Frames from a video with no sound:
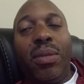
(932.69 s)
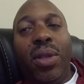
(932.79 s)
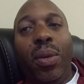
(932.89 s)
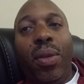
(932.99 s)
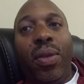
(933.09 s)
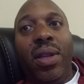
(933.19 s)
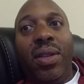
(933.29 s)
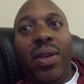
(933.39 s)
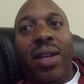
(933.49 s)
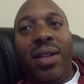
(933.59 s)
So don't think
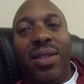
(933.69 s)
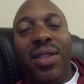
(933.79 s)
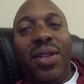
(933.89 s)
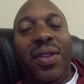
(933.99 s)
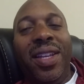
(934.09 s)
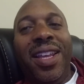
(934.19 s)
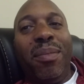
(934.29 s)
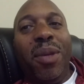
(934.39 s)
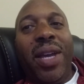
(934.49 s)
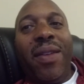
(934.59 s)
you got to just,
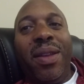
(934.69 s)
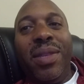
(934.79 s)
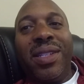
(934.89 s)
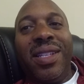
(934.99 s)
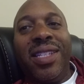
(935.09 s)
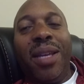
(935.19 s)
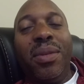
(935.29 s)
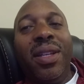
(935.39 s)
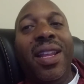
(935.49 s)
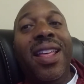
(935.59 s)
people have that
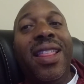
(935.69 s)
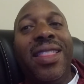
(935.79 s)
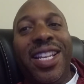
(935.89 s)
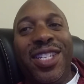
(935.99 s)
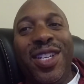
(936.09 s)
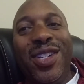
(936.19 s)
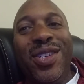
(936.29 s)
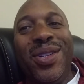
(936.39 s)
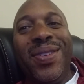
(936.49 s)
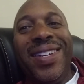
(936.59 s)
misconception. That's not
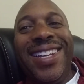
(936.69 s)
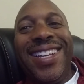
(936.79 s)
true.